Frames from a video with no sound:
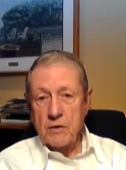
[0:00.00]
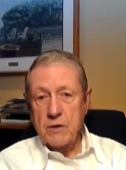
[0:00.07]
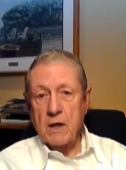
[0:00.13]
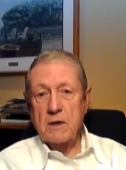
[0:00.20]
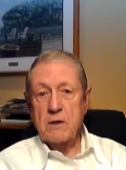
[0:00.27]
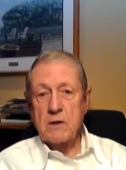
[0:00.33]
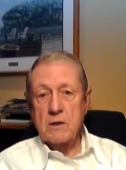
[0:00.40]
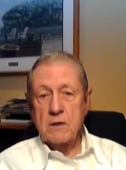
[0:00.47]

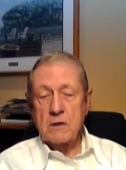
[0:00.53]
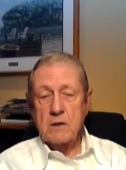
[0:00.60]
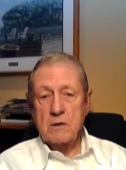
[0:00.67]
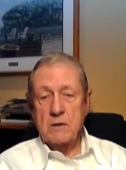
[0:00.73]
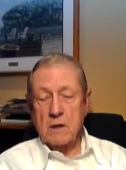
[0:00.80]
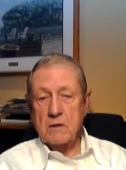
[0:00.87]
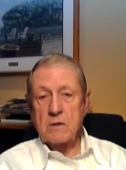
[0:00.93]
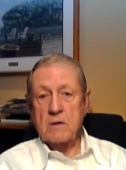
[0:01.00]

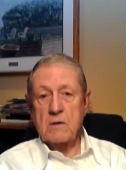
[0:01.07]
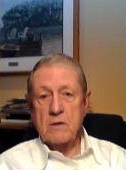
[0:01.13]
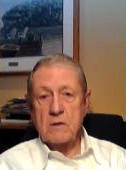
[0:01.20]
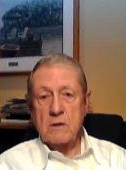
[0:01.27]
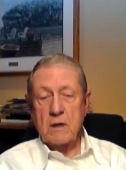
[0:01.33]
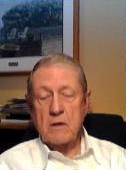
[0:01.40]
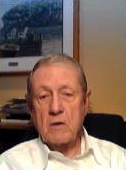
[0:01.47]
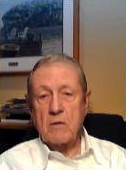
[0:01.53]

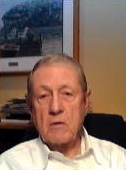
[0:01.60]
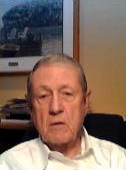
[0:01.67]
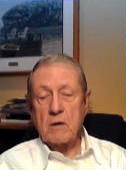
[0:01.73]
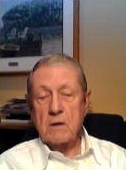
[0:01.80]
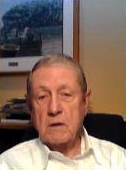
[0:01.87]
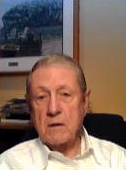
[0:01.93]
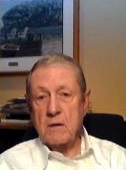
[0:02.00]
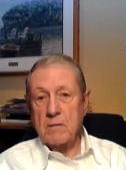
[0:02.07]
justices on the court